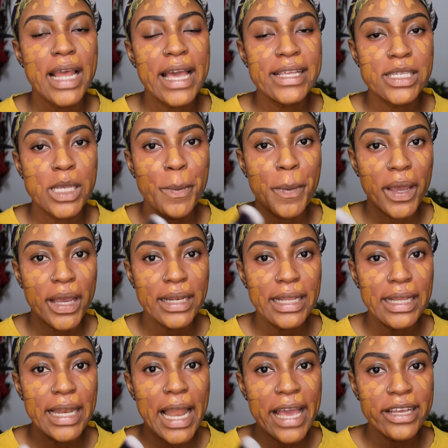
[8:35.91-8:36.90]
I
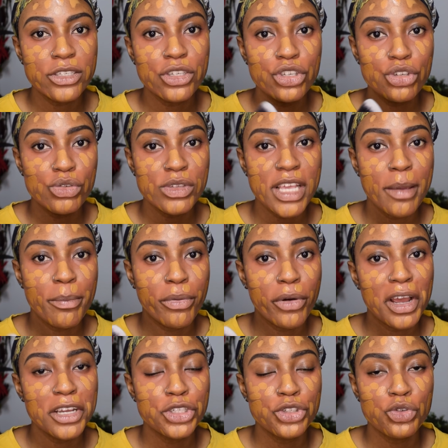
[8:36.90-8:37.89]
typically like to use a
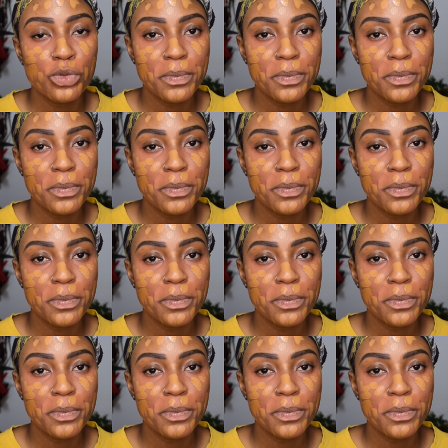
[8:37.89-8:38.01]
brush to